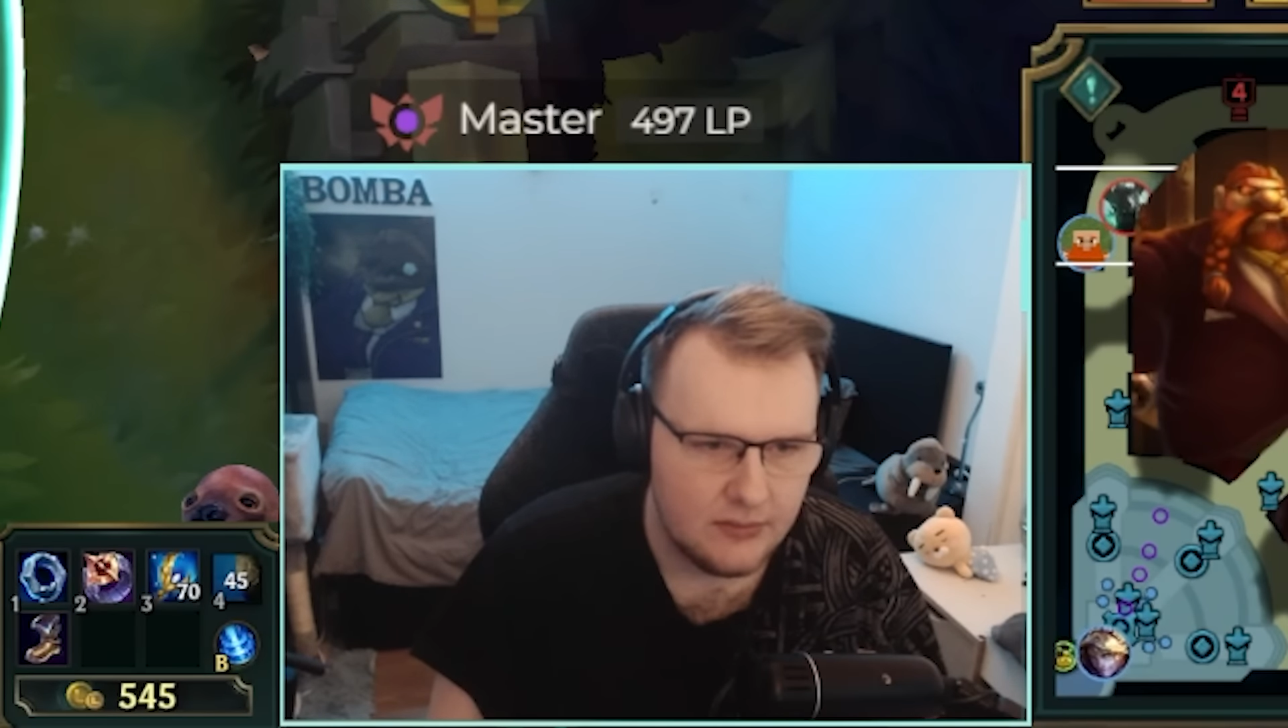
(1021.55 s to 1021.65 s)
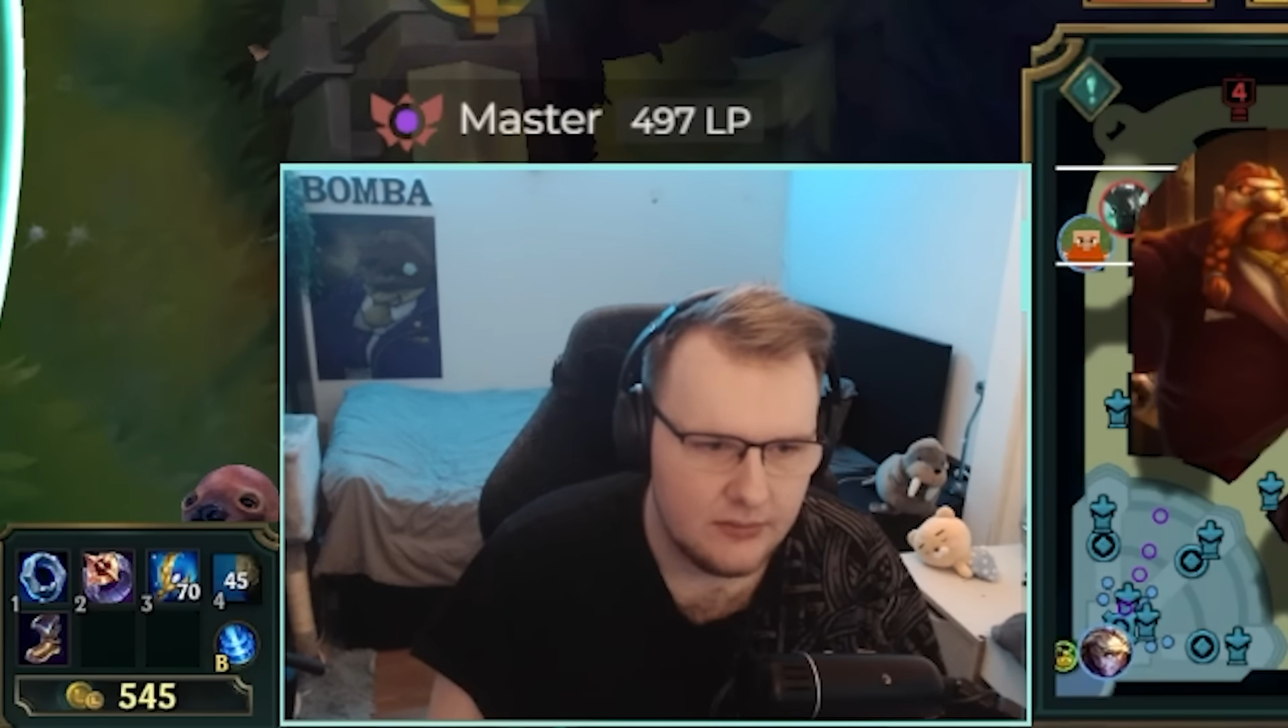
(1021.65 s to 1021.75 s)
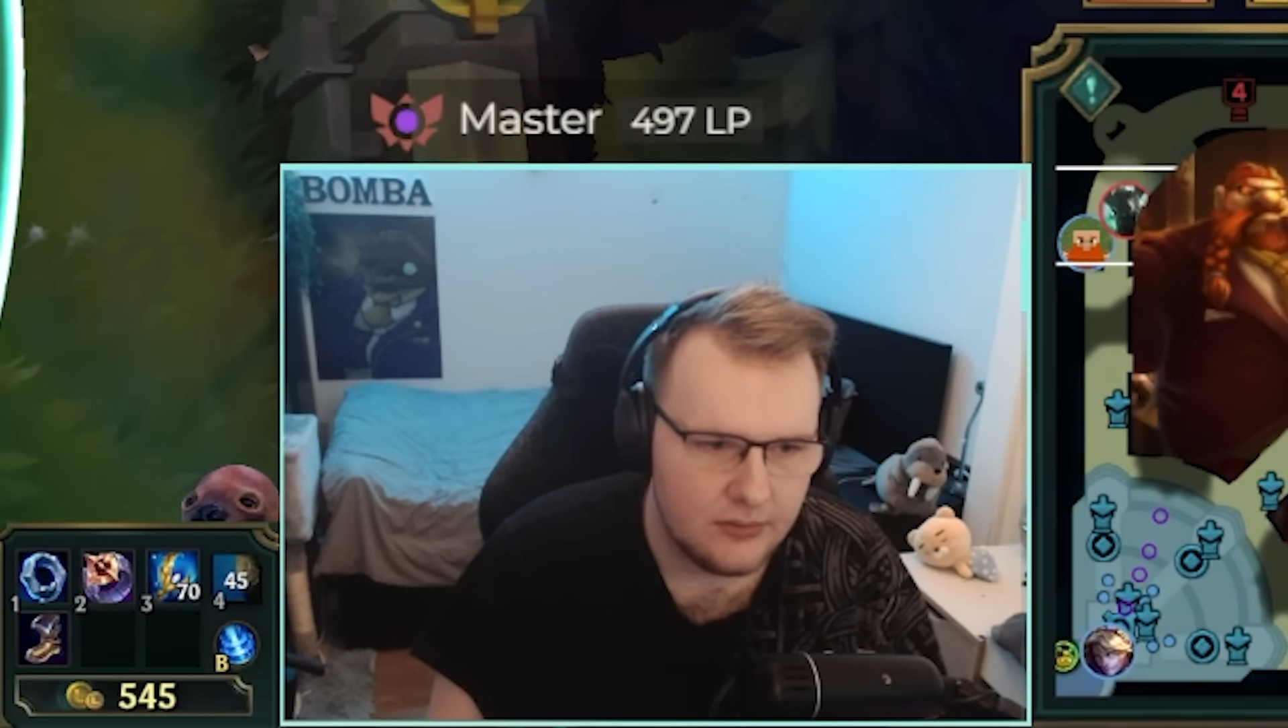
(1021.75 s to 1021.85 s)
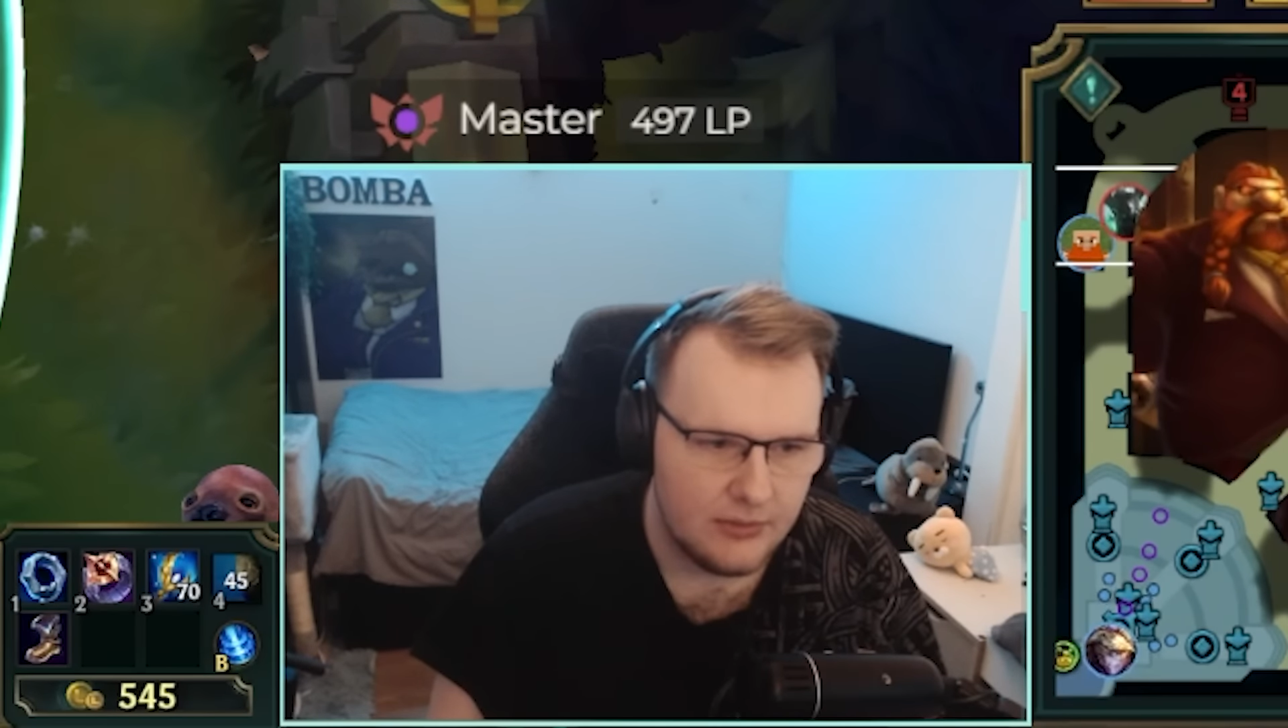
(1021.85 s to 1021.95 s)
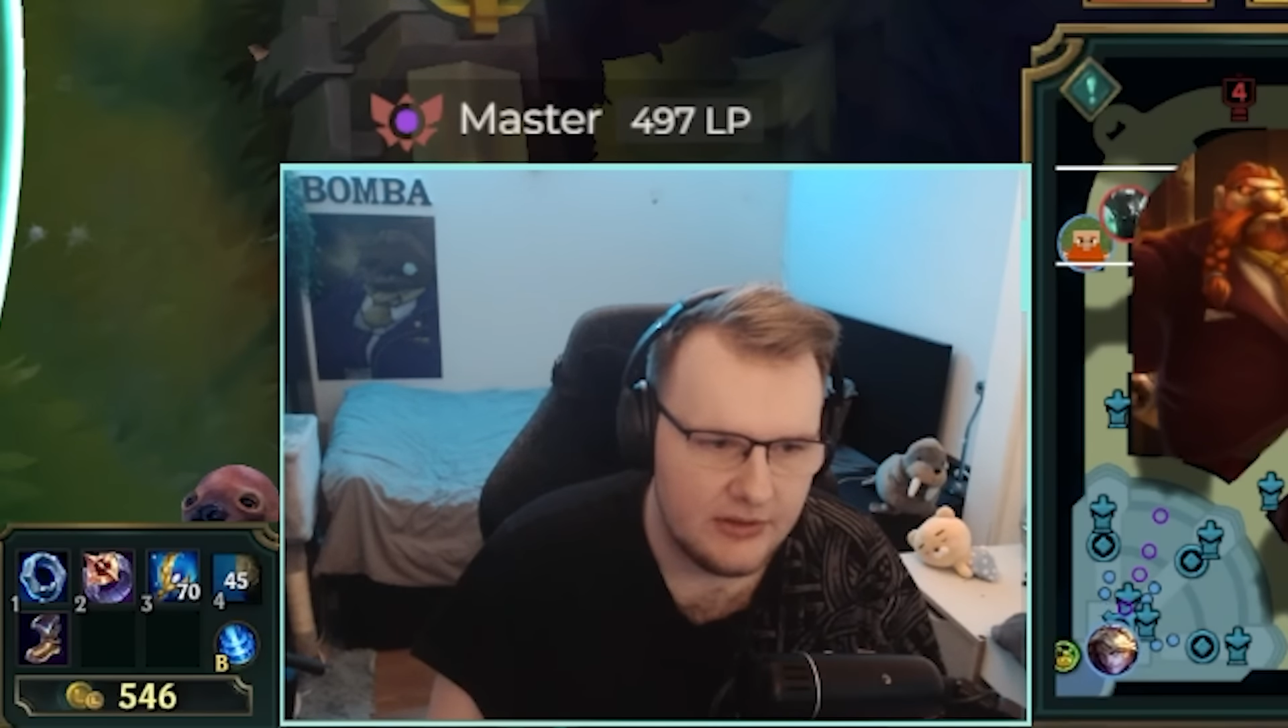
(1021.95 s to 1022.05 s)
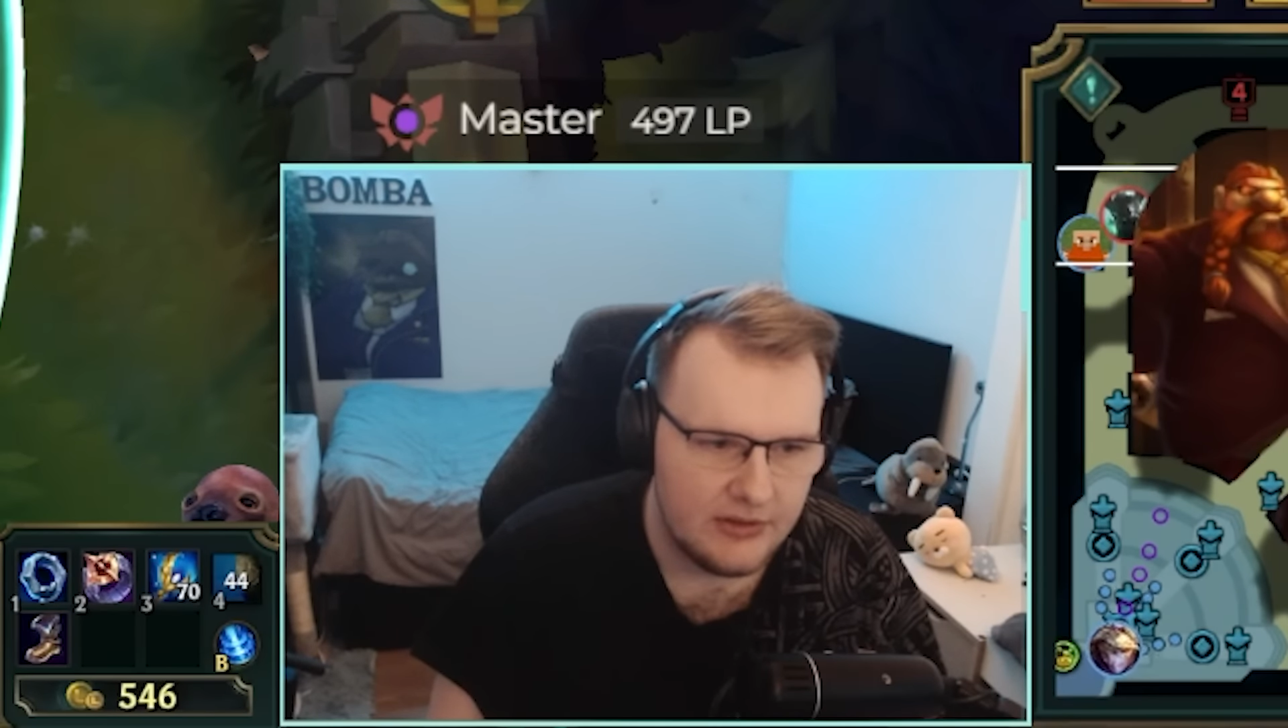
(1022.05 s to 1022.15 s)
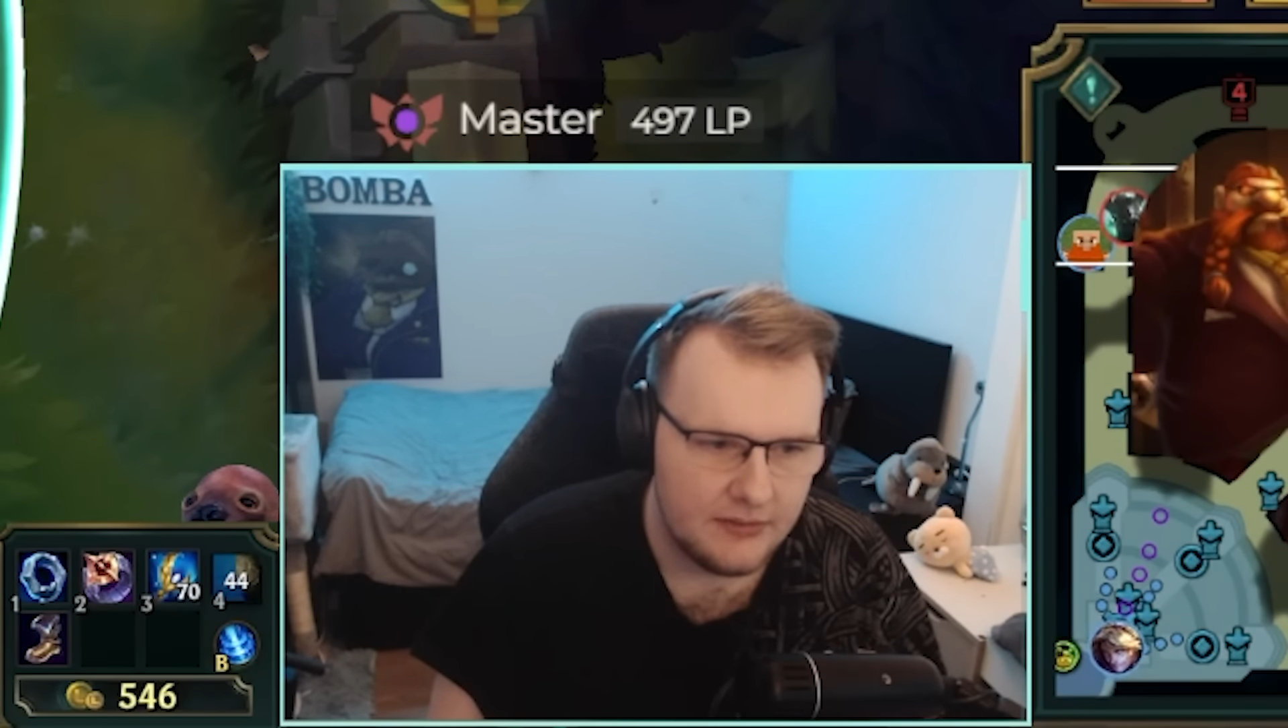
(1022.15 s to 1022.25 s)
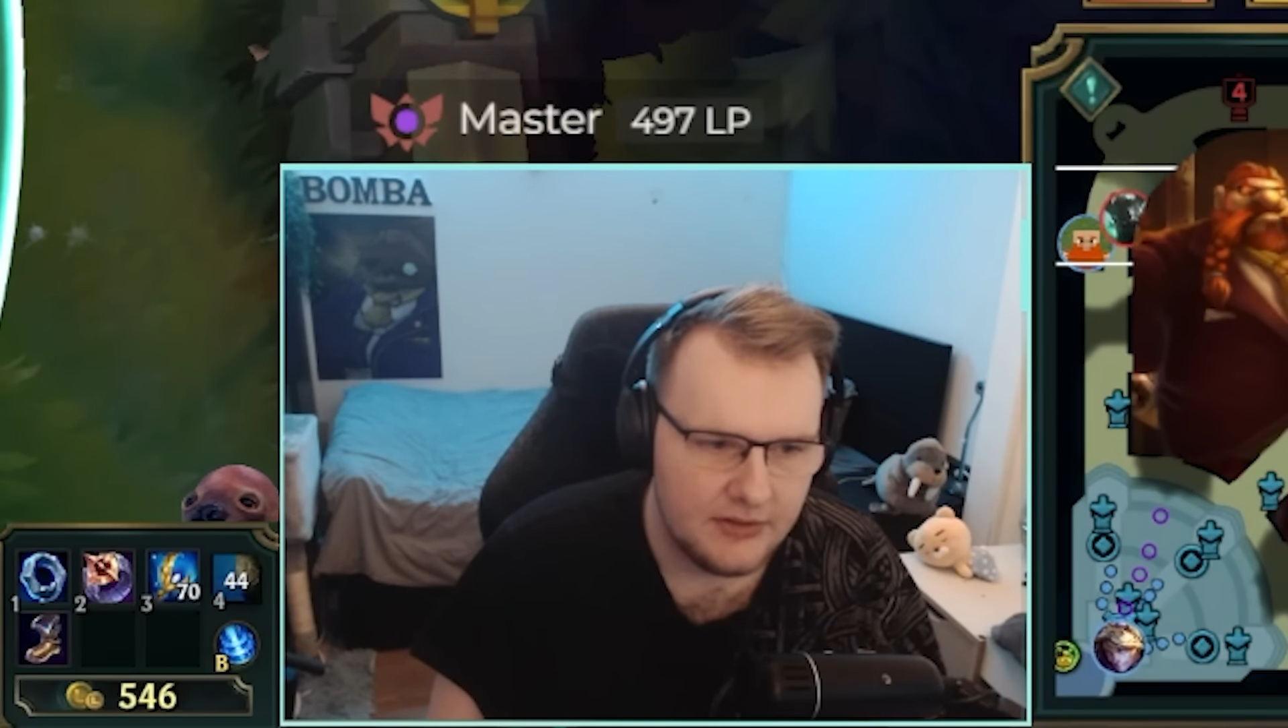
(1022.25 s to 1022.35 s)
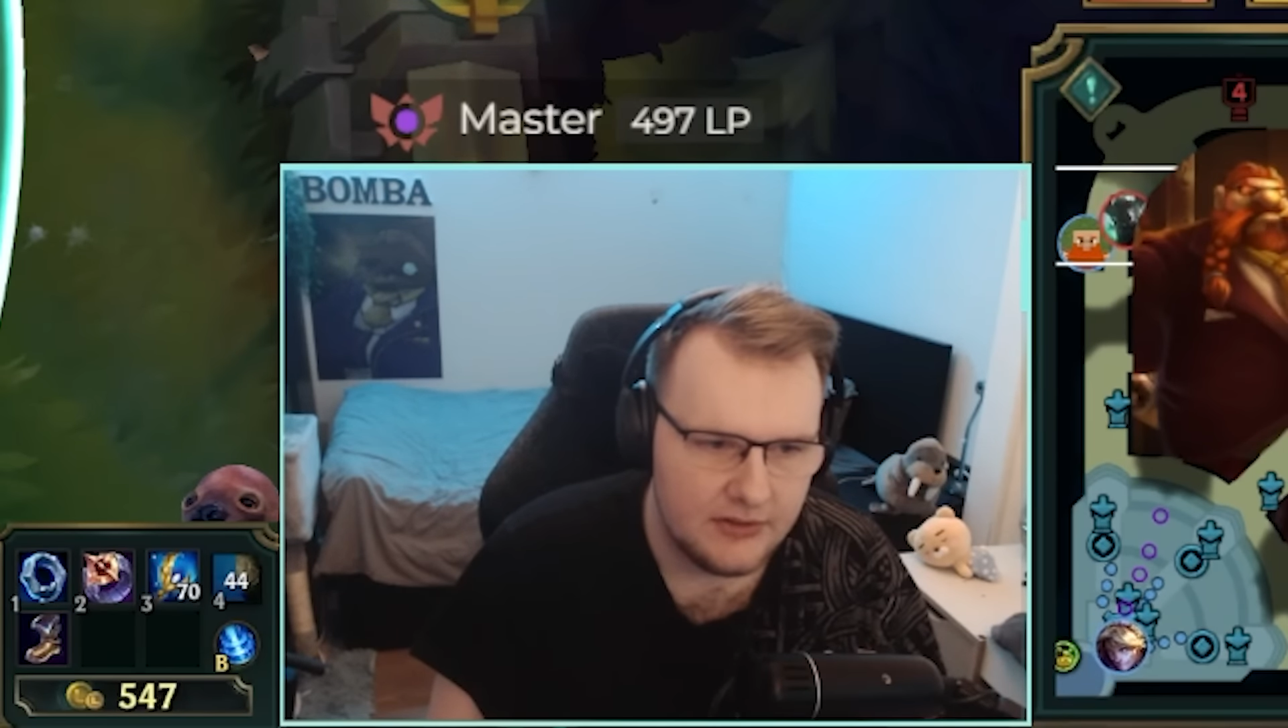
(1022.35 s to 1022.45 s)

from it every